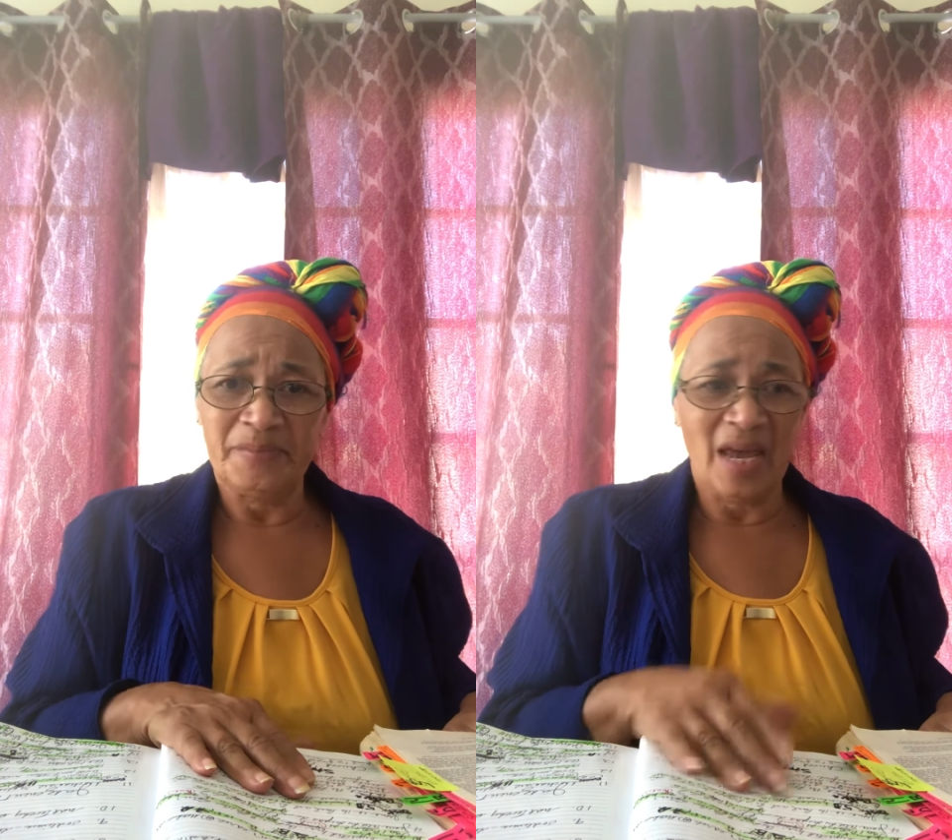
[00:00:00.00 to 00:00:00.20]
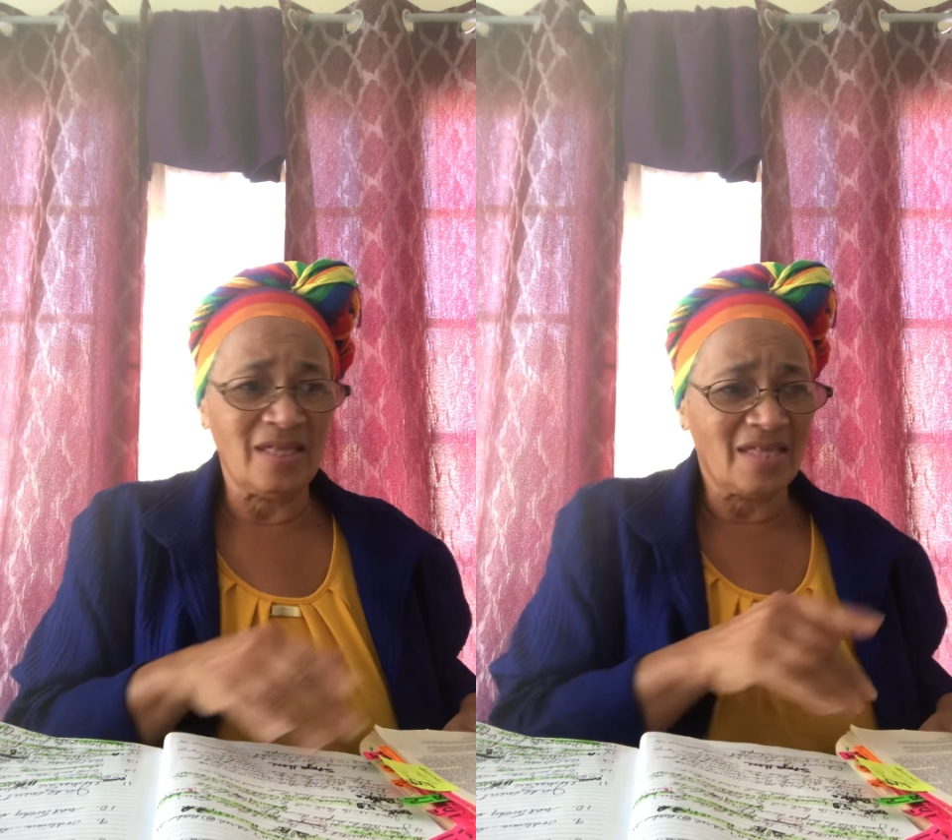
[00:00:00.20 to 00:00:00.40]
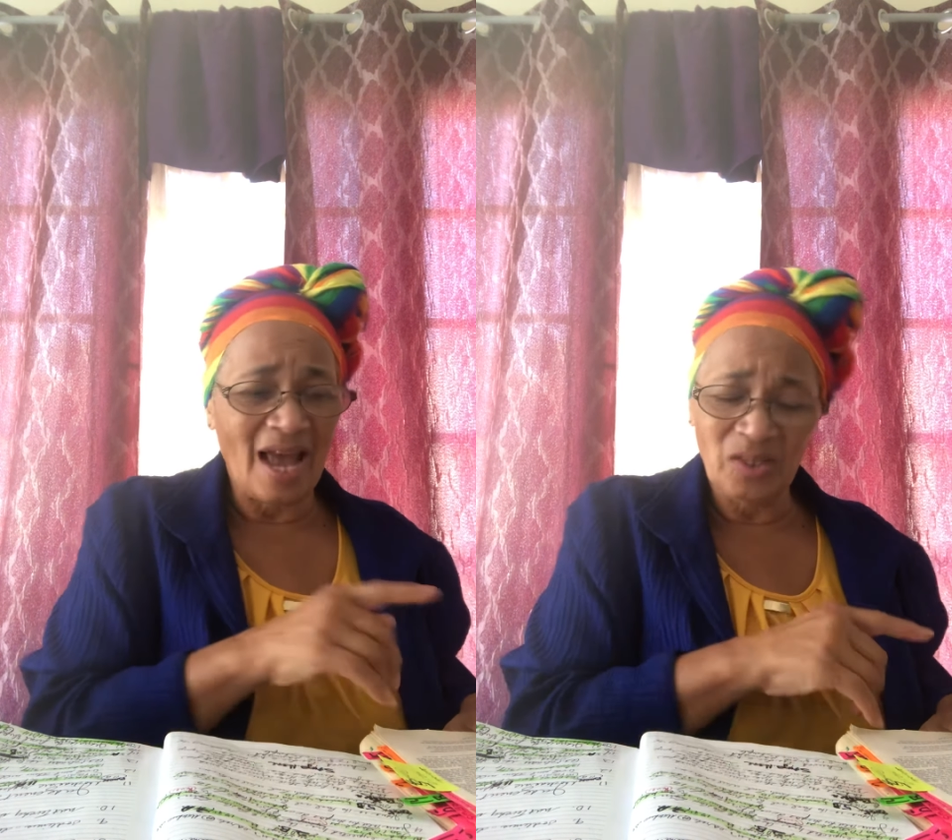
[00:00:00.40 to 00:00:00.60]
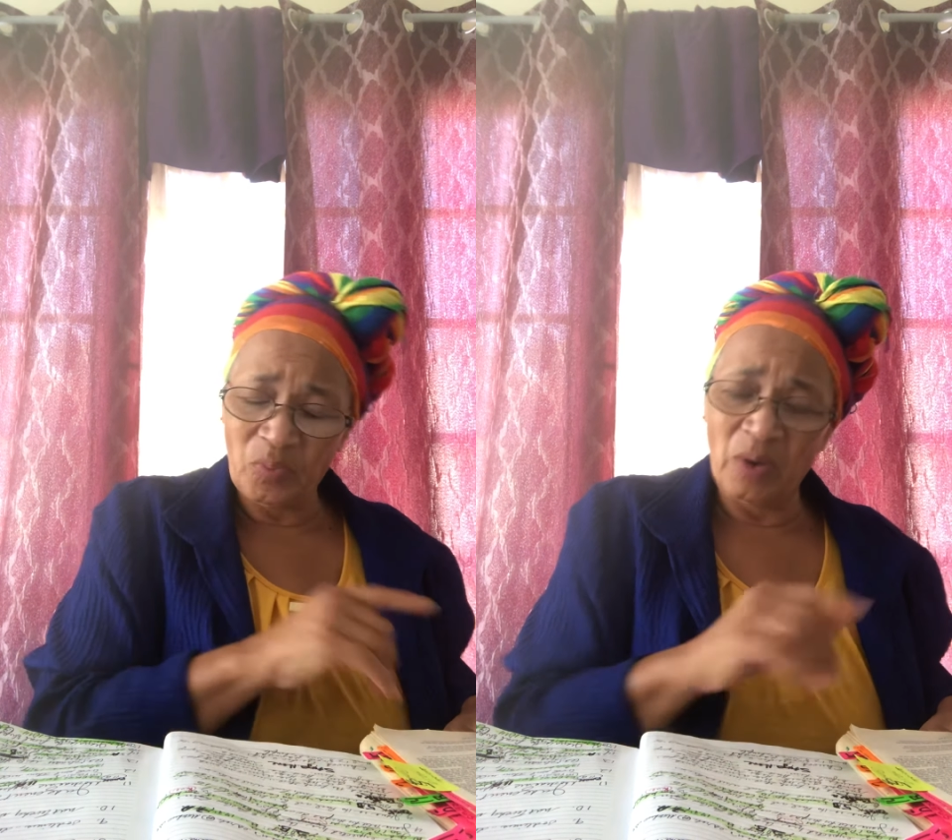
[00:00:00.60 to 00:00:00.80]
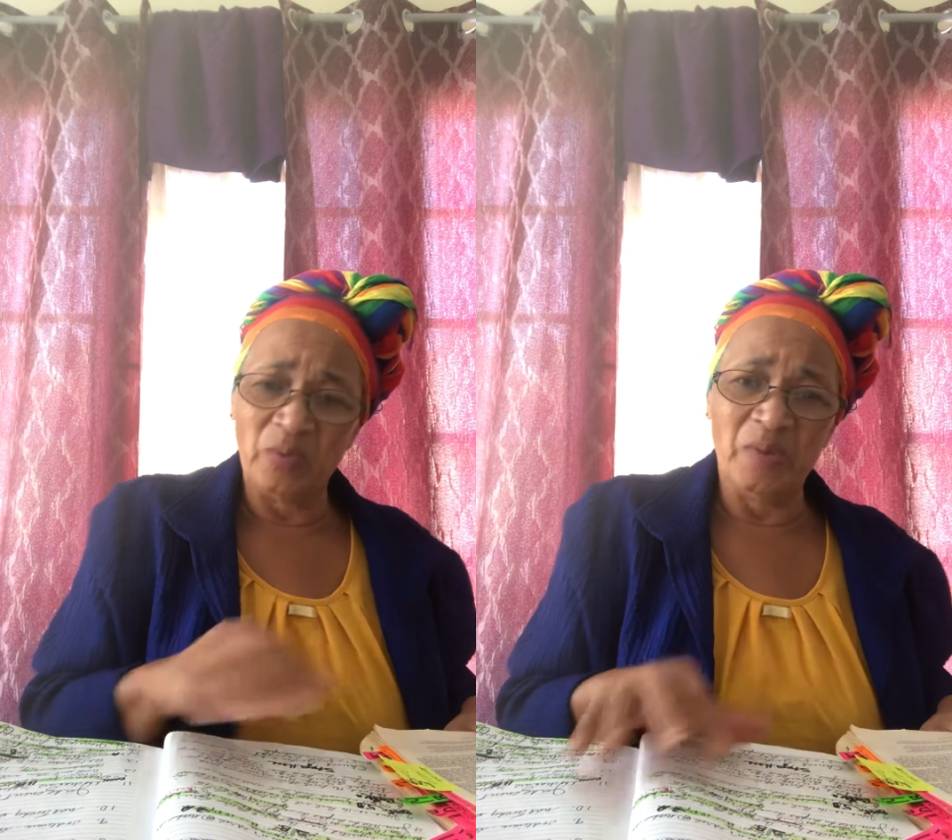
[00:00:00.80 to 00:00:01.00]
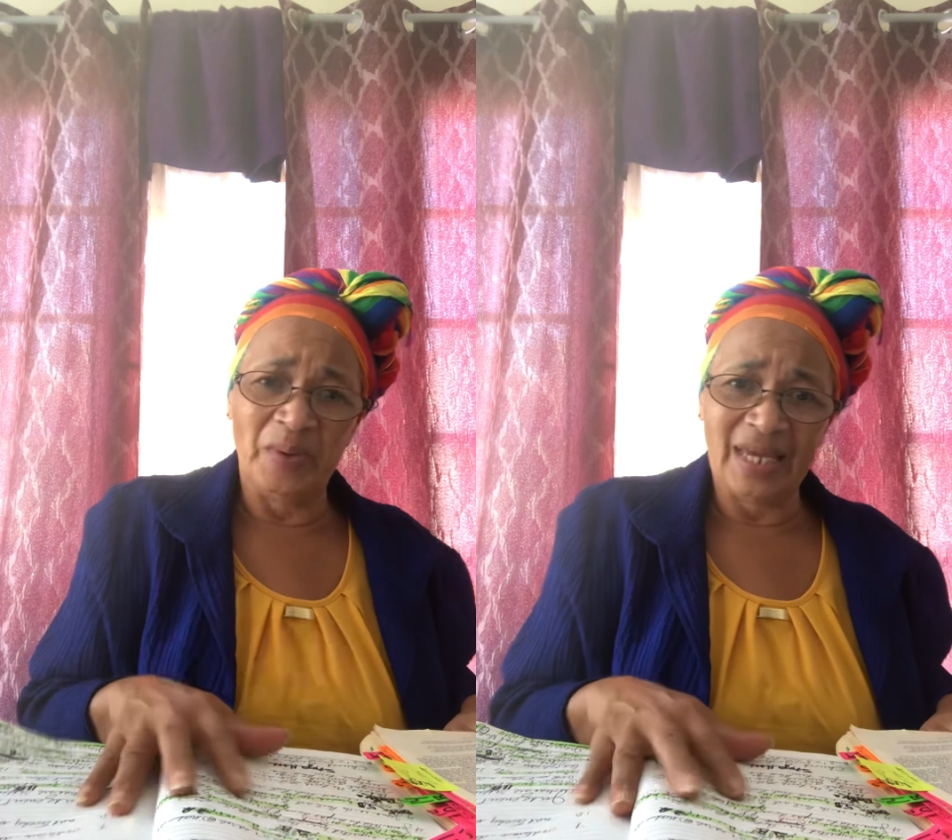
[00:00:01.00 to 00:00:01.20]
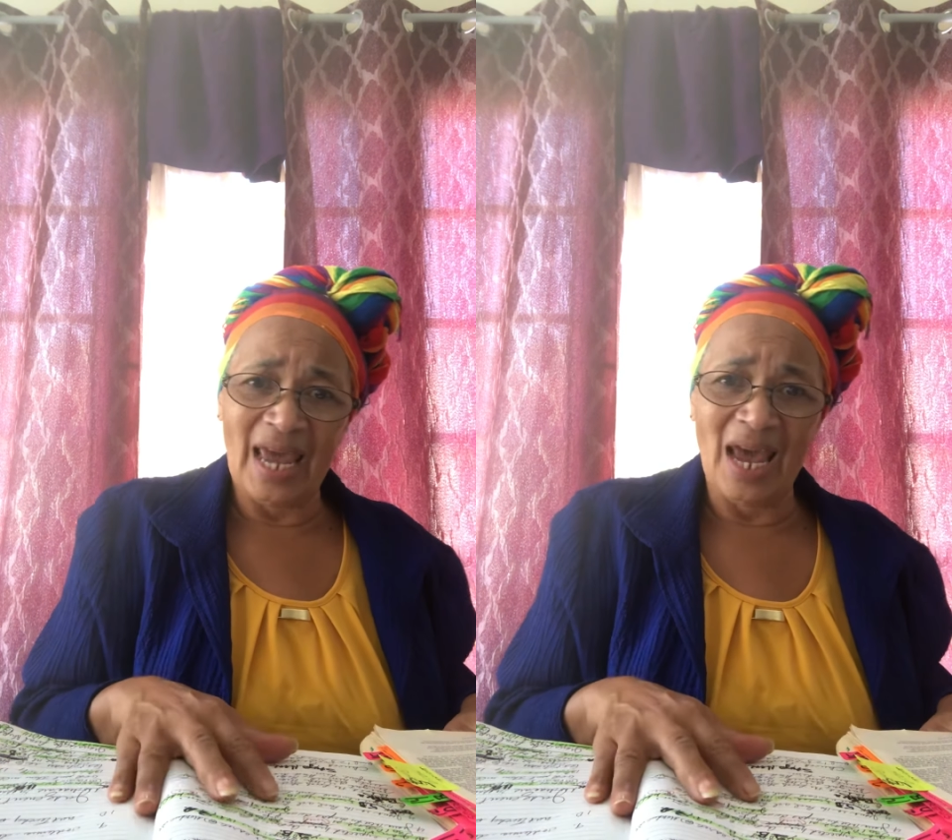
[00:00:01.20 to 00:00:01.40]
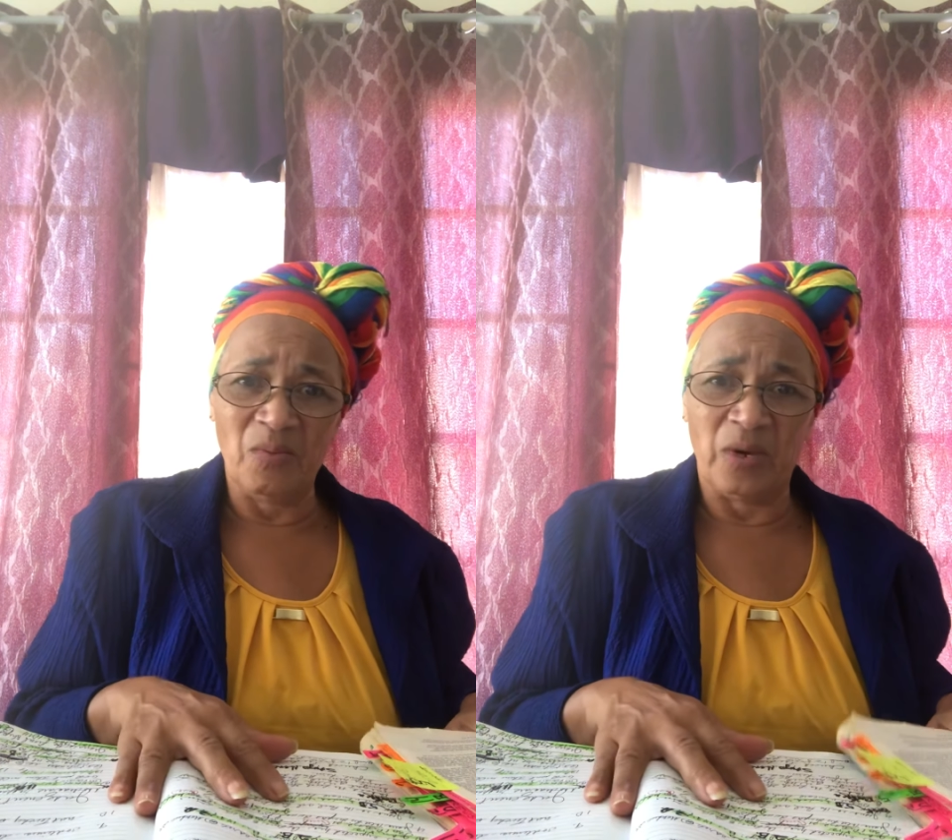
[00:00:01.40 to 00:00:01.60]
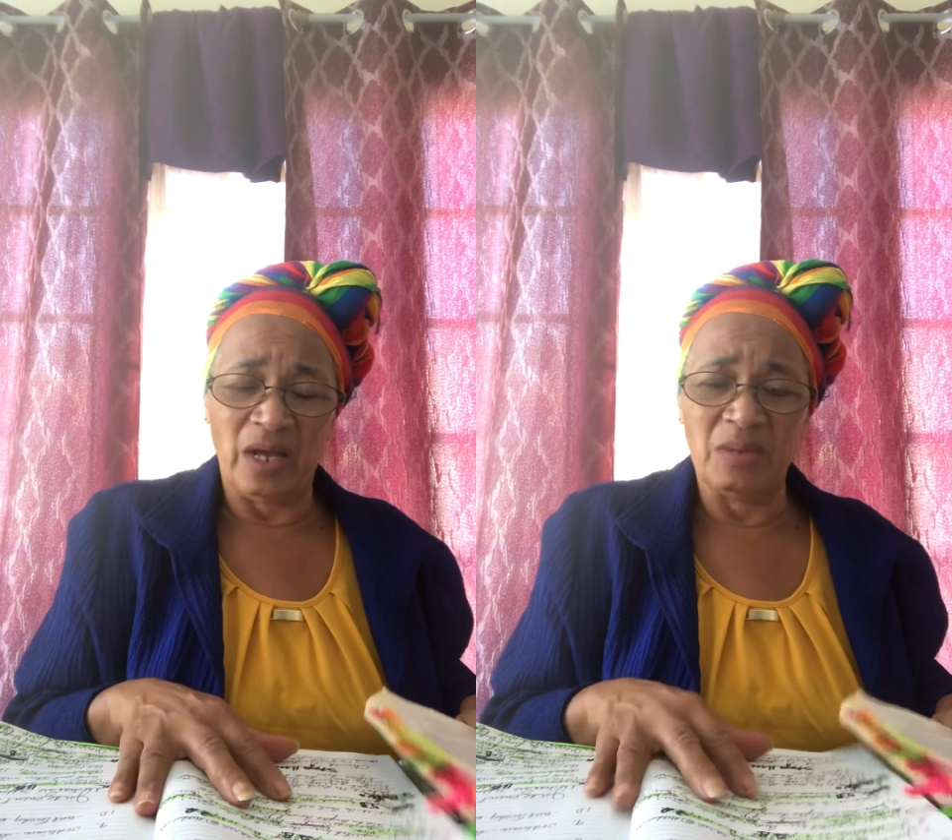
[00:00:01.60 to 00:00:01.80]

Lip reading: And that's what we began with.